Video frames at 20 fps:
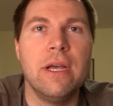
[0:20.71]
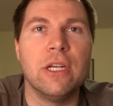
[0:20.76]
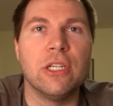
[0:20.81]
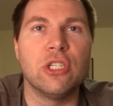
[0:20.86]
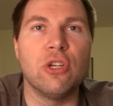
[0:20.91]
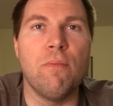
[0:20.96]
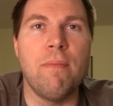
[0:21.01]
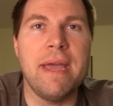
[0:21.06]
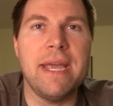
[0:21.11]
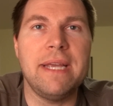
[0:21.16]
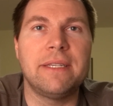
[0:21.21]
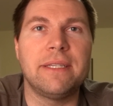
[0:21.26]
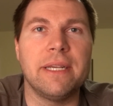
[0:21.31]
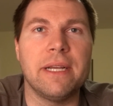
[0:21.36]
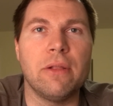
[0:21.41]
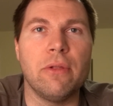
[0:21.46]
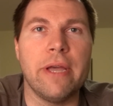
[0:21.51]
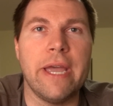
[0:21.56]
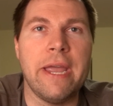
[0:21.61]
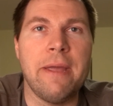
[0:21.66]
So
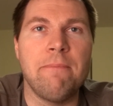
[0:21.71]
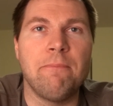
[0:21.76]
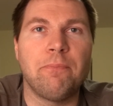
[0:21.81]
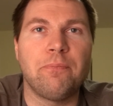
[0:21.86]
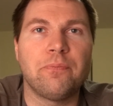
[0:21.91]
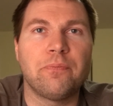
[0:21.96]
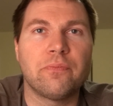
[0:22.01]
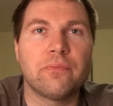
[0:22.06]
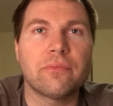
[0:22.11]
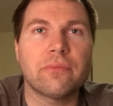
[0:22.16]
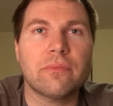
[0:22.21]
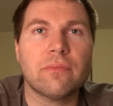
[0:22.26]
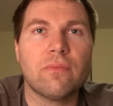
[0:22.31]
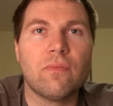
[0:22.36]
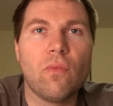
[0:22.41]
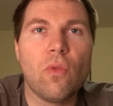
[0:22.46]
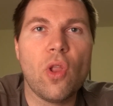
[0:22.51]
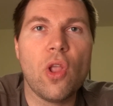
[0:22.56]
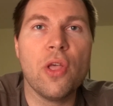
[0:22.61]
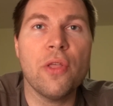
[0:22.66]
basically,
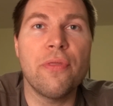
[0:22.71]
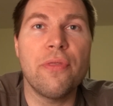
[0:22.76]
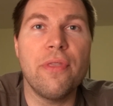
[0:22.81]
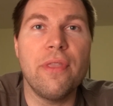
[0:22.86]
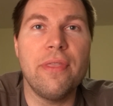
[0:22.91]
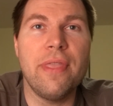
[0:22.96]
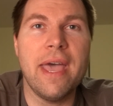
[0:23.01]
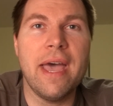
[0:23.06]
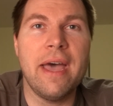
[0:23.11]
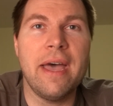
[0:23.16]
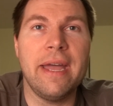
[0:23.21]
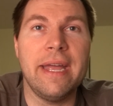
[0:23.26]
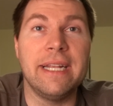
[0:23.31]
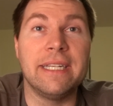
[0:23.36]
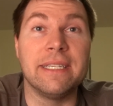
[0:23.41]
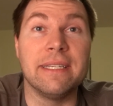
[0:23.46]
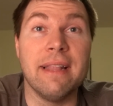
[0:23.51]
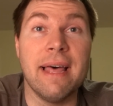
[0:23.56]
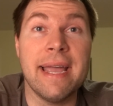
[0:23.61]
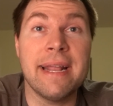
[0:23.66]

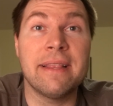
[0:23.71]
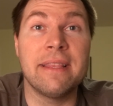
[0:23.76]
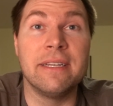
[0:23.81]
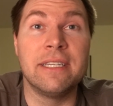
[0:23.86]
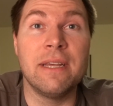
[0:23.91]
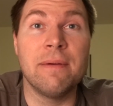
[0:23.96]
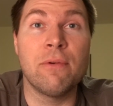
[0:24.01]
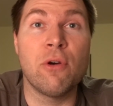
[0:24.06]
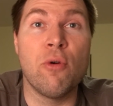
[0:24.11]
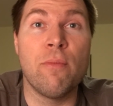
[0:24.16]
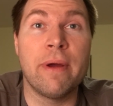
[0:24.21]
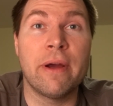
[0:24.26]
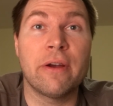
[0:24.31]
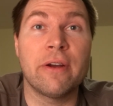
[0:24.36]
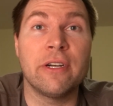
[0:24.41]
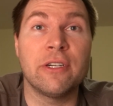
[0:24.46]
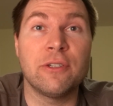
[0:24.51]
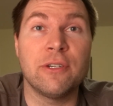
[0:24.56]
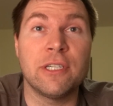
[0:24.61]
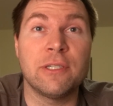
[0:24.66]
it's like the typical
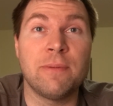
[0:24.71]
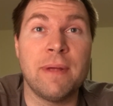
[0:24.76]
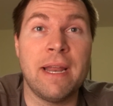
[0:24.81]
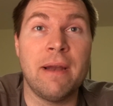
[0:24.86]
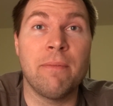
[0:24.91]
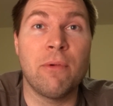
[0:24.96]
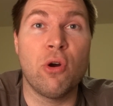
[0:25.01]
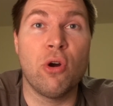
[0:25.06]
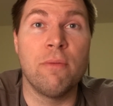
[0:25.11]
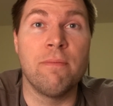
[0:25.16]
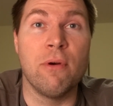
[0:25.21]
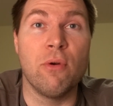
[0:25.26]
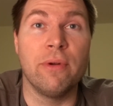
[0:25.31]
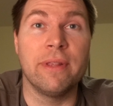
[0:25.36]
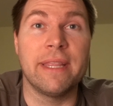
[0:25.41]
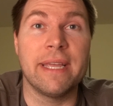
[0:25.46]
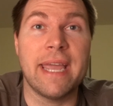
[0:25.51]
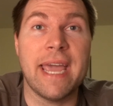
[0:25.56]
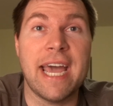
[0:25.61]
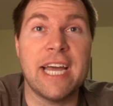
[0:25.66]
American Express Platinum Card, but
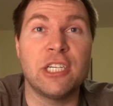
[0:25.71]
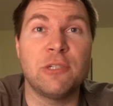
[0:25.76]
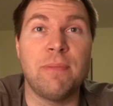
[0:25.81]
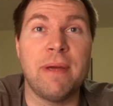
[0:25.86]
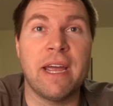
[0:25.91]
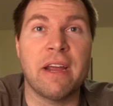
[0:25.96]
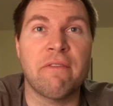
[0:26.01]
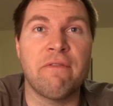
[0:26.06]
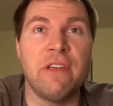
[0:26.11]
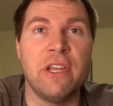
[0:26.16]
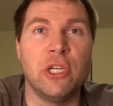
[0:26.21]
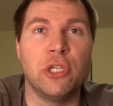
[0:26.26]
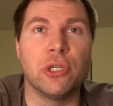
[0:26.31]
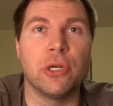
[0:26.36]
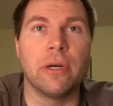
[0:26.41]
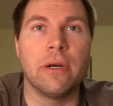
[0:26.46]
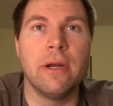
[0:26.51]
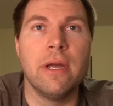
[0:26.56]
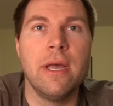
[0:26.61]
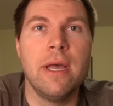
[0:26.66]
with the cash back
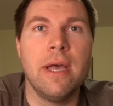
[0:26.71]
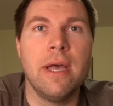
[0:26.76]
feature.